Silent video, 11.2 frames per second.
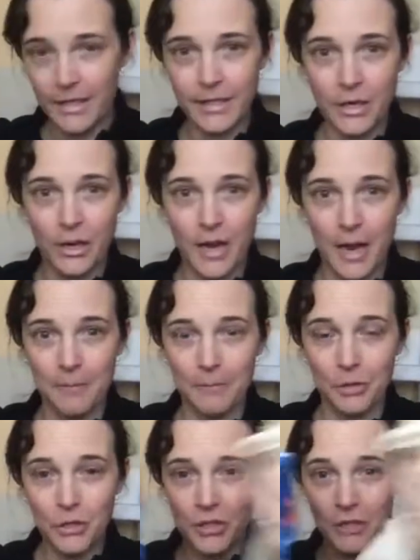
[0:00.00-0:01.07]
So
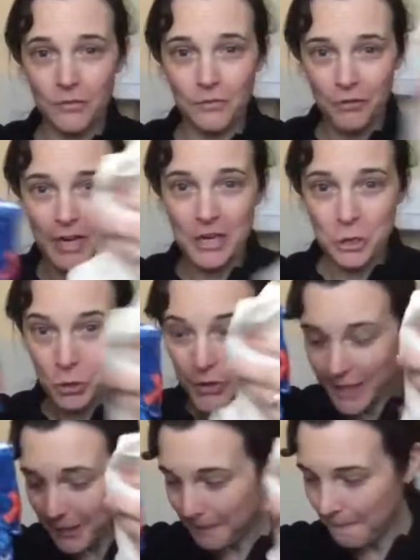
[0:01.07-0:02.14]
lots of
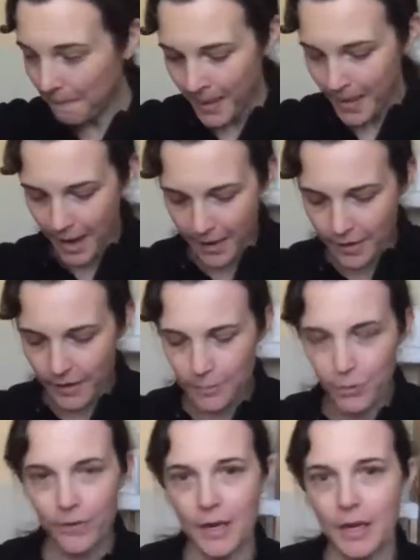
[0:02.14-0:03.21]
reusing, and then they
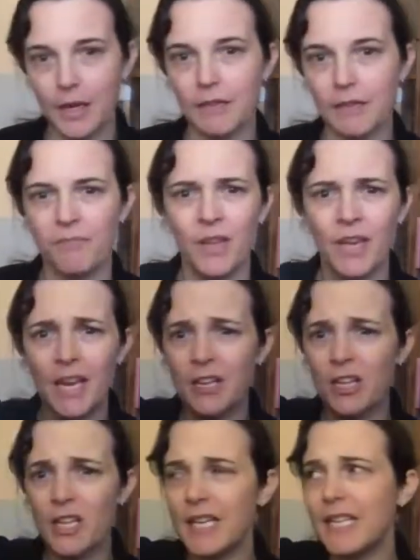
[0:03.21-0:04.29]
put and you
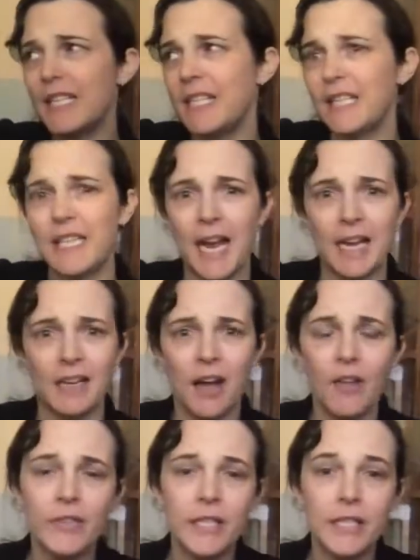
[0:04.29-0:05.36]
only need 6 to 8
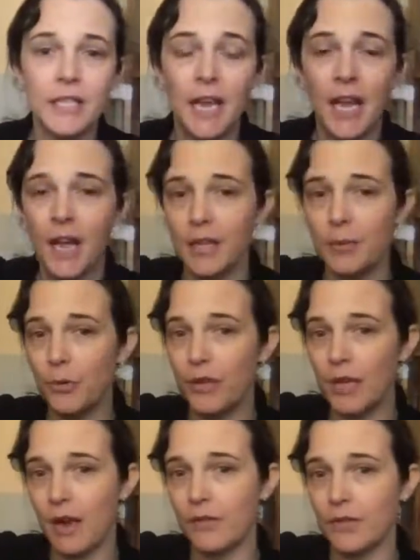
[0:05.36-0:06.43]
covers, and they put the
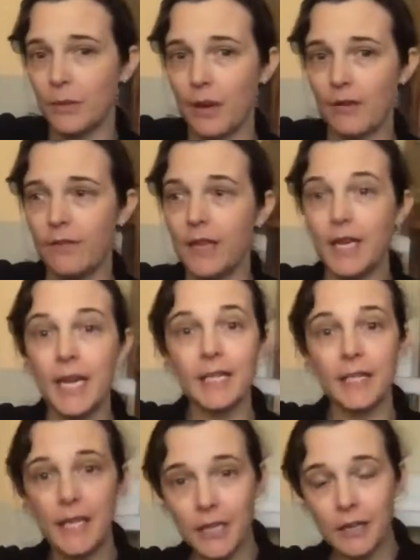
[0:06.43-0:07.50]
covers away for their
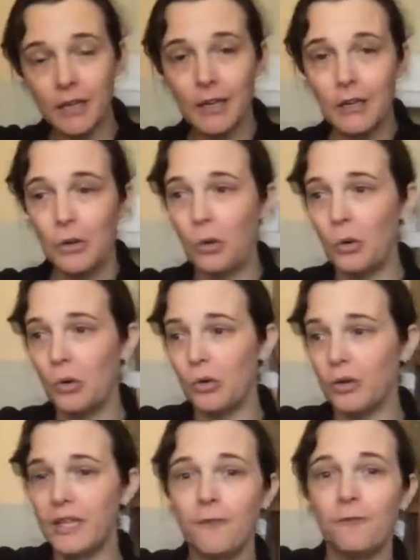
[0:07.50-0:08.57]
next kid,
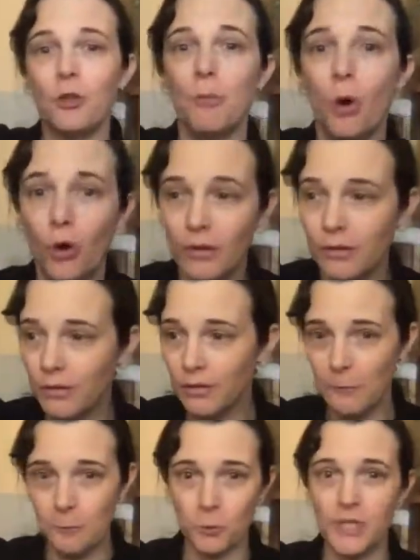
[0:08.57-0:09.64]
or gift them on,
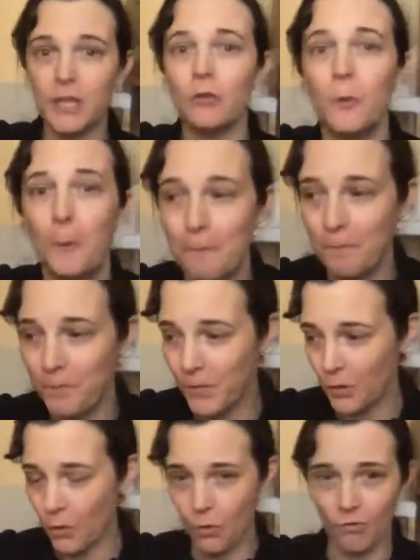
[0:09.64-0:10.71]
or sell them,
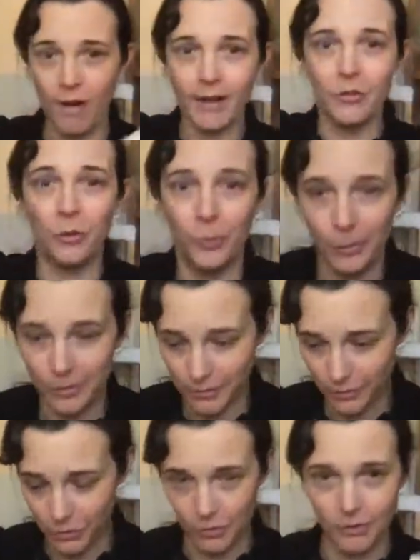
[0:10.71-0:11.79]
or rack them,
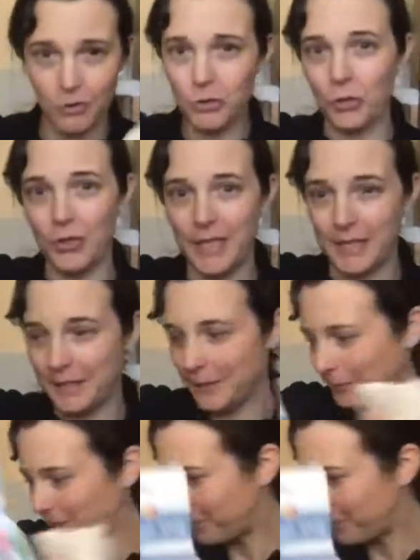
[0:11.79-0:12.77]
or all sorts of things.